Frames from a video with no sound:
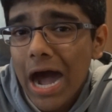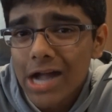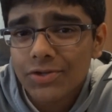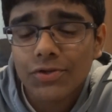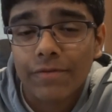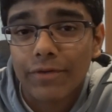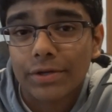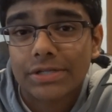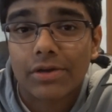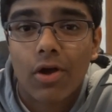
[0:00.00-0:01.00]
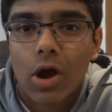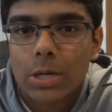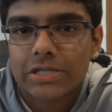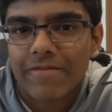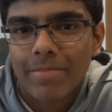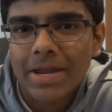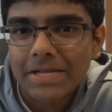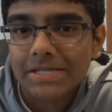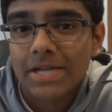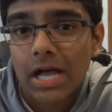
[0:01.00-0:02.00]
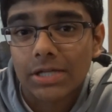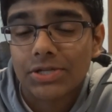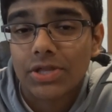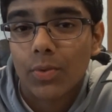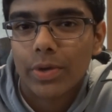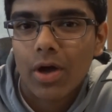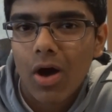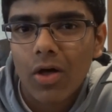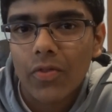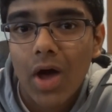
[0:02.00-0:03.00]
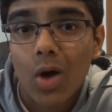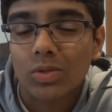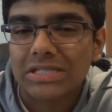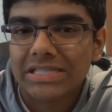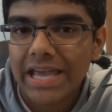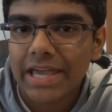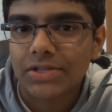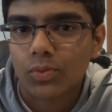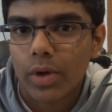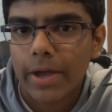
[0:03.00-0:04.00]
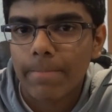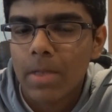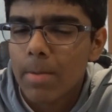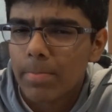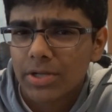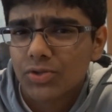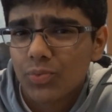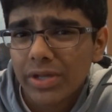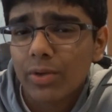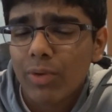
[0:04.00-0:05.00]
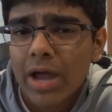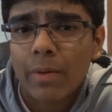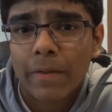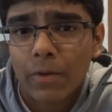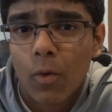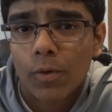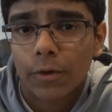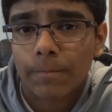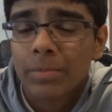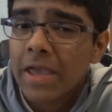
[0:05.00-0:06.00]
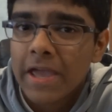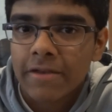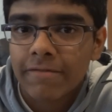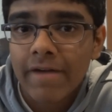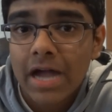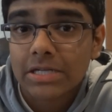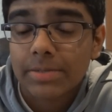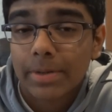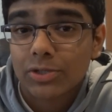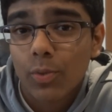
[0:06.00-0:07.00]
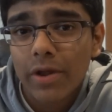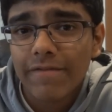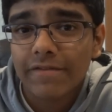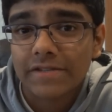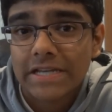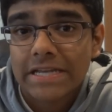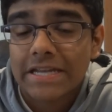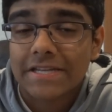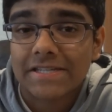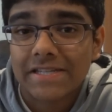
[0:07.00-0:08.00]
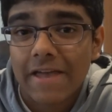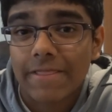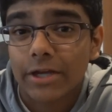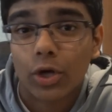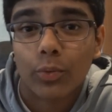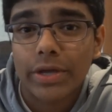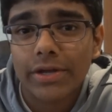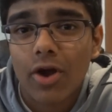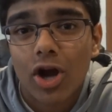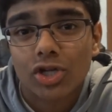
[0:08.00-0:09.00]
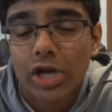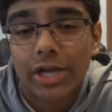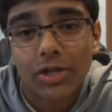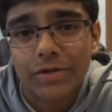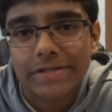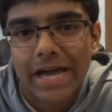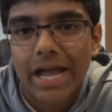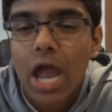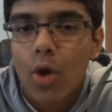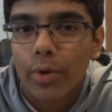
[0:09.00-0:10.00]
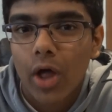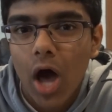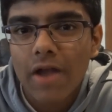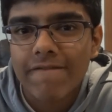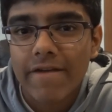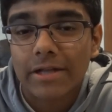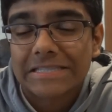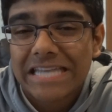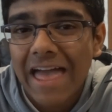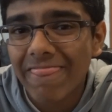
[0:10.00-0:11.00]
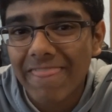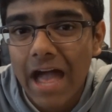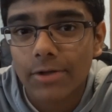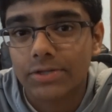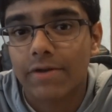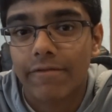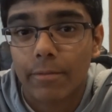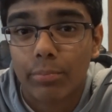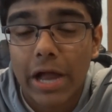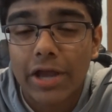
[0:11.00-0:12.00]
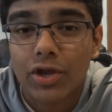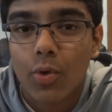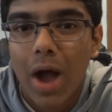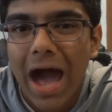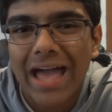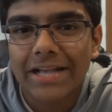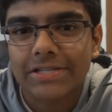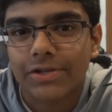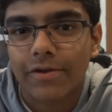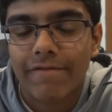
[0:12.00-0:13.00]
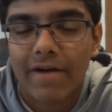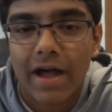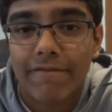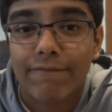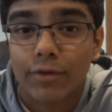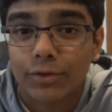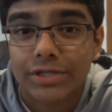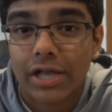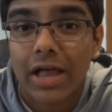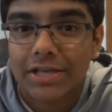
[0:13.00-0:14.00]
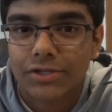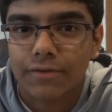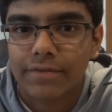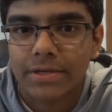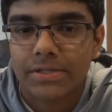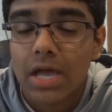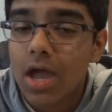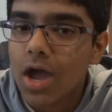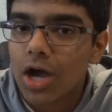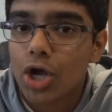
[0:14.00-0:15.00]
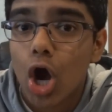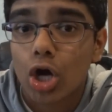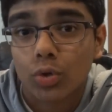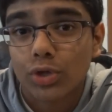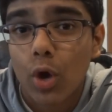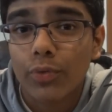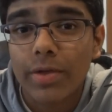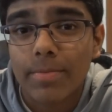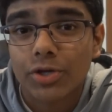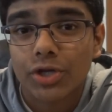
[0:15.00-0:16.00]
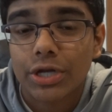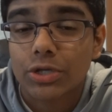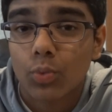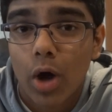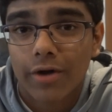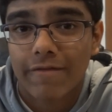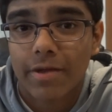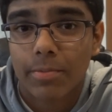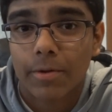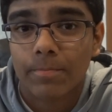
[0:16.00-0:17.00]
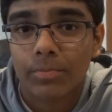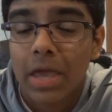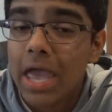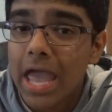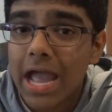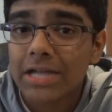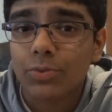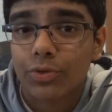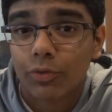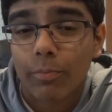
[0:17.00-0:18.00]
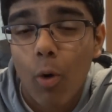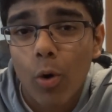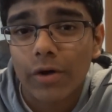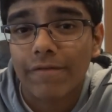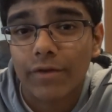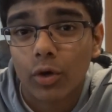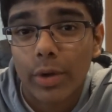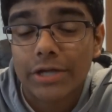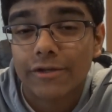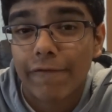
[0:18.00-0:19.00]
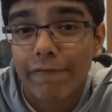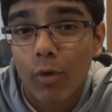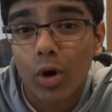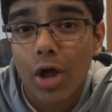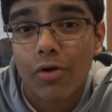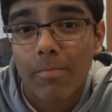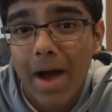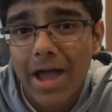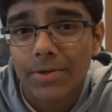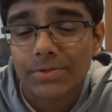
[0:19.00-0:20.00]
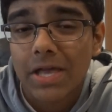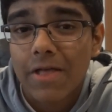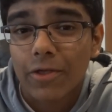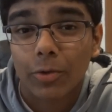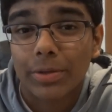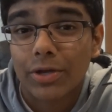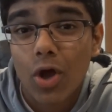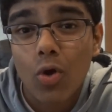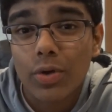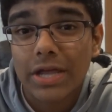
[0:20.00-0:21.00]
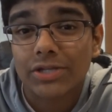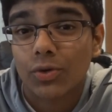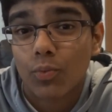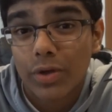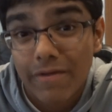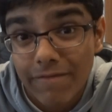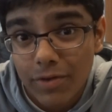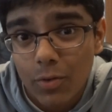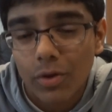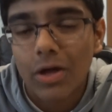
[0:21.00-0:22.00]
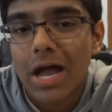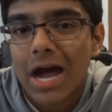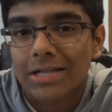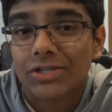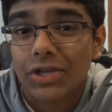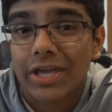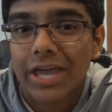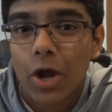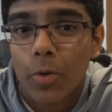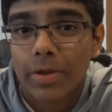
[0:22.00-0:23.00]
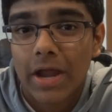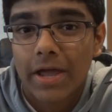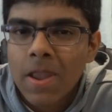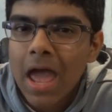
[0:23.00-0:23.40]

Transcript: hydrogen fuel cell cars have been a technology that we all thought was decades away, but it's really right around the corner. In fact, by 2015, it is said that Korean car giant Hyundai will unveil 10,000 of their brand new iX35 fuel cell SUVs, a car whose only emission is water vapor. And with a reported fuel range of 400 miles, there'll be no need to refuel until you get home at night.